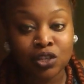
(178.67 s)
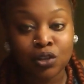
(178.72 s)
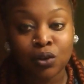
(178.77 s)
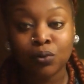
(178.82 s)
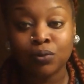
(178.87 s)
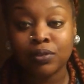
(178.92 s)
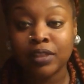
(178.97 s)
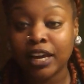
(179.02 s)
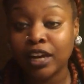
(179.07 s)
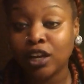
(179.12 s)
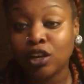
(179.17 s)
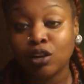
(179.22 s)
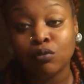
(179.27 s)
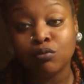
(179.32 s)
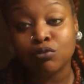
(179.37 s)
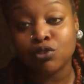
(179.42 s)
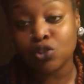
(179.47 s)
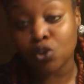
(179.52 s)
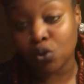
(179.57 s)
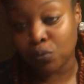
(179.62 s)
So thank
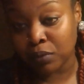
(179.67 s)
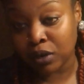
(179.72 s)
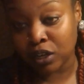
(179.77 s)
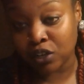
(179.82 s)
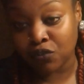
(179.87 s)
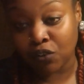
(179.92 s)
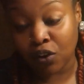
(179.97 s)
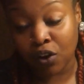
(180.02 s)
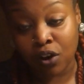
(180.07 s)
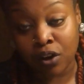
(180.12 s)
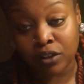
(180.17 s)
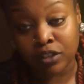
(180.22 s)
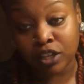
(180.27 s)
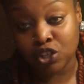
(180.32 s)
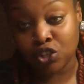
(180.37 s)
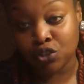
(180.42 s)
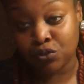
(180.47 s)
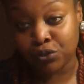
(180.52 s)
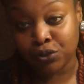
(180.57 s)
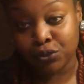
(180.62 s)
you so much for all
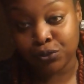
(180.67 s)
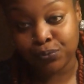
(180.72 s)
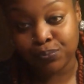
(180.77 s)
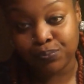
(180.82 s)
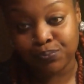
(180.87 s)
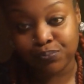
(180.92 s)
that you do.